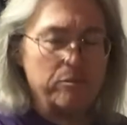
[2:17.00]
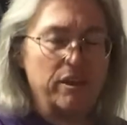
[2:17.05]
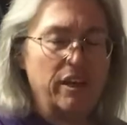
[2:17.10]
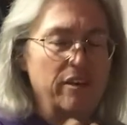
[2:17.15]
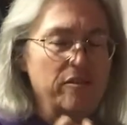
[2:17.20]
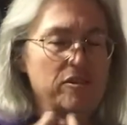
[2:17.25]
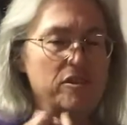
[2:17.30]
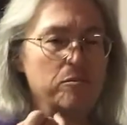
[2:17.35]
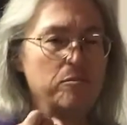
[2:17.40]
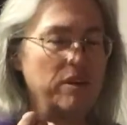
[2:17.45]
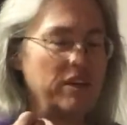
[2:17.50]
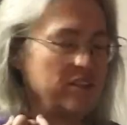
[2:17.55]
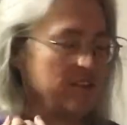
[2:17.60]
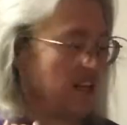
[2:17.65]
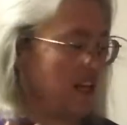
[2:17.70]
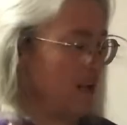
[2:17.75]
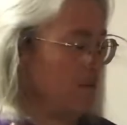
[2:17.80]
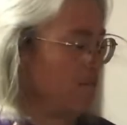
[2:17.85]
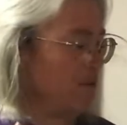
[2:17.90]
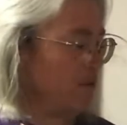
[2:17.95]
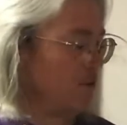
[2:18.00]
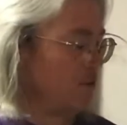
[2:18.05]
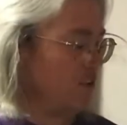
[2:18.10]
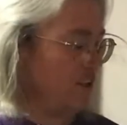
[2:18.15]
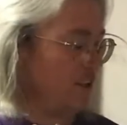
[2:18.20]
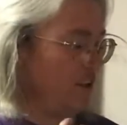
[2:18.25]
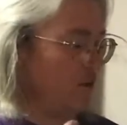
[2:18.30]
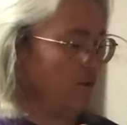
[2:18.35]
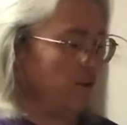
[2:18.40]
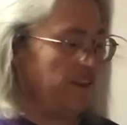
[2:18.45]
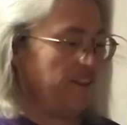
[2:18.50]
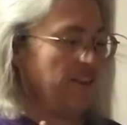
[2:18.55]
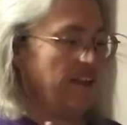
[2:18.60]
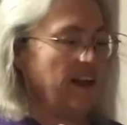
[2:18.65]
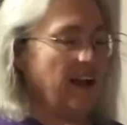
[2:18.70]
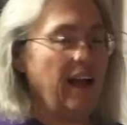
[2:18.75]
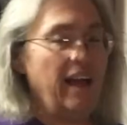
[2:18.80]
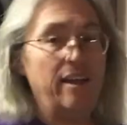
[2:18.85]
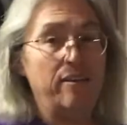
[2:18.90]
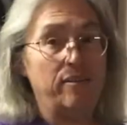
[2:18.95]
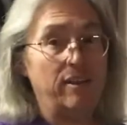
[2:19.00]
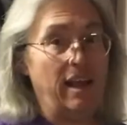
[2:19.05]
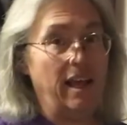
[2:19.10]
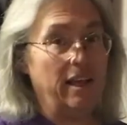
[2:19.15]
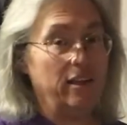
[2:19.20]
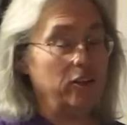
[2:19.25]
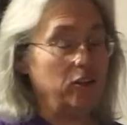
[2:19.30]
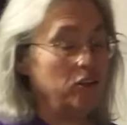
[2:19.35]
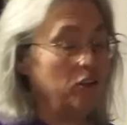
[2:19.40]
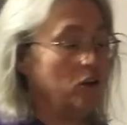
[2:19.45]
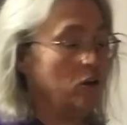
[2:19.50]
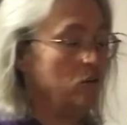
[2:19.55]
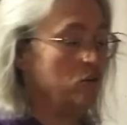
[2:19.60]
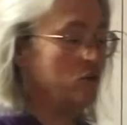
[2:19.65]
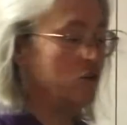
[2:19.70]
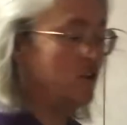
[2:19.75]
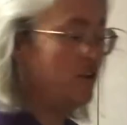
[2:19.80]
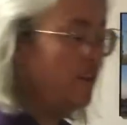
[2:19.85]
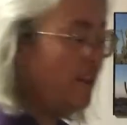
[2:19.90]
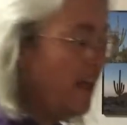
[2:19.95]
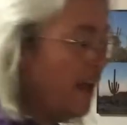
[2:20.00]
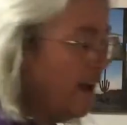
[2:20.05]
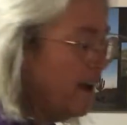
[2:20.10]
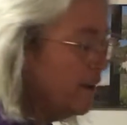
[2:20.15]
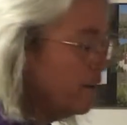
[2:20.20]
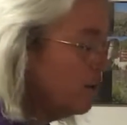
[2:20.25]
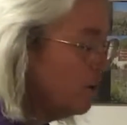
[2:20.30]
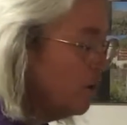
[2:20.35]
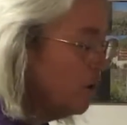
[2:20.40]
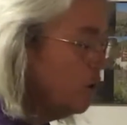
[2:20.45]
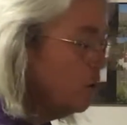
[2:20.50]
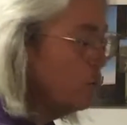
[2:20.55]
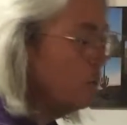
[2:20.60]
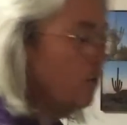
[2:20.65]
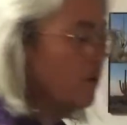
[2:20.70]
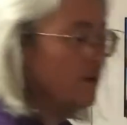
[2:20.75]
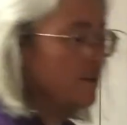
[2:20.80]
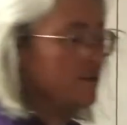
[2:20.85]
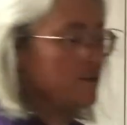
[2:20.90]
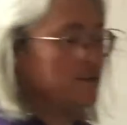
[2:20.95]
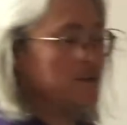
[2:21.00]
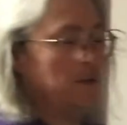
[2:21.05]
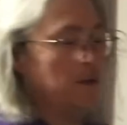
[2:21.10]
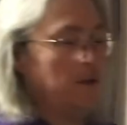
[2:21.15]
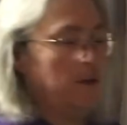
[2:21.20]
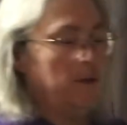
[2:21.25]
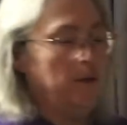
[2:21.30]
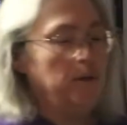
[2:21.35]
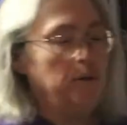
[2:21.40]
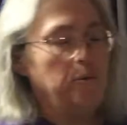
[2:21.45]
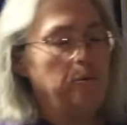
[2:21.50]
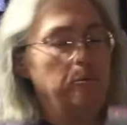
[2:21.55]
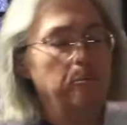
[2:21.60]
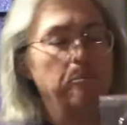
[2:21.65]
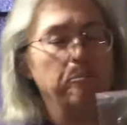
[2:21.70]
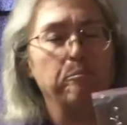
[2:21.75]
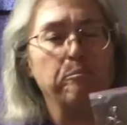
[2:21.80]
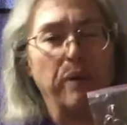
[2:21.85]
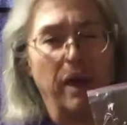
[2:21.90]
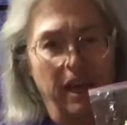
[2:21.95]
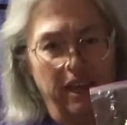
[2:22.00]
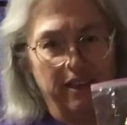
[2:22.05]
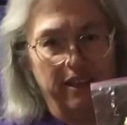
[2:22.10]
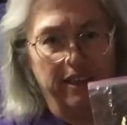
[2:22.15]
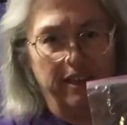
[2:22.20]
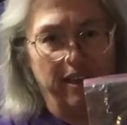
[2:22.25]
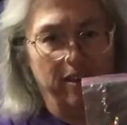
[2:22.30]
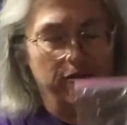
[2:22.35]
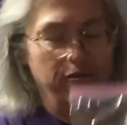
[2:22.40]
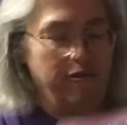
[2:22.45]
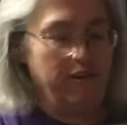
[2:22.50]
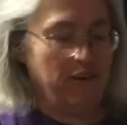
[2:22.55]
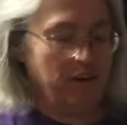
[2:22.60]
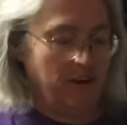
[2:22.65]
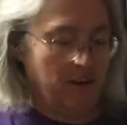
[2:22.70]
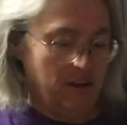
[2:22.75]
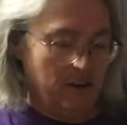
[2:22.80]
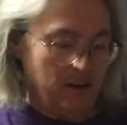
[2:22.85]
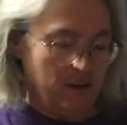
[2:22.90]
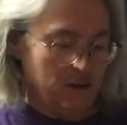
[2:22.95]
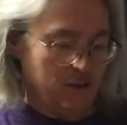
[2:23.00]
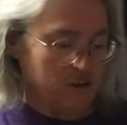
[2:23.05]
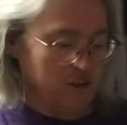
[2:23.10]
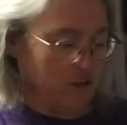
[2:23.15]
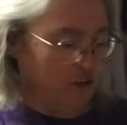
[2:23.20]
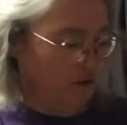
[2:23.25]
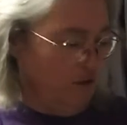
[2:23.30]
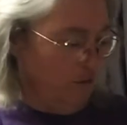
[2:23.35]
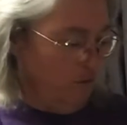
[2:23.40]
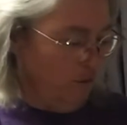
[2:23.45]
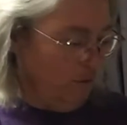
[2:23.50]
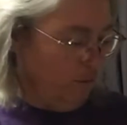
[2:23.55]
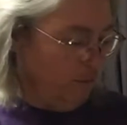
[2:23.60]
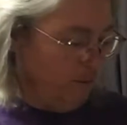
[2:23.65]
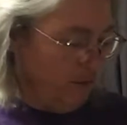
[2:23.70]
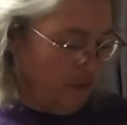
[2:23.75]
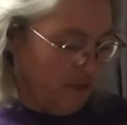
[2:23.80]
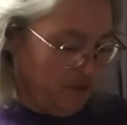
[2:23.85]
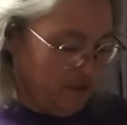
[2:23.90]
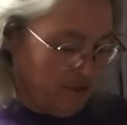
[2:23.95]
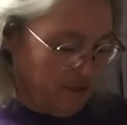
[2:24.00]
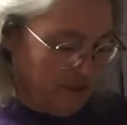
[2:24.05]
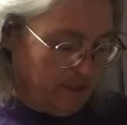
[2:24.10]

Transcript: give some examples. And the only thing I even had close to that was bay leaf. So we'll put,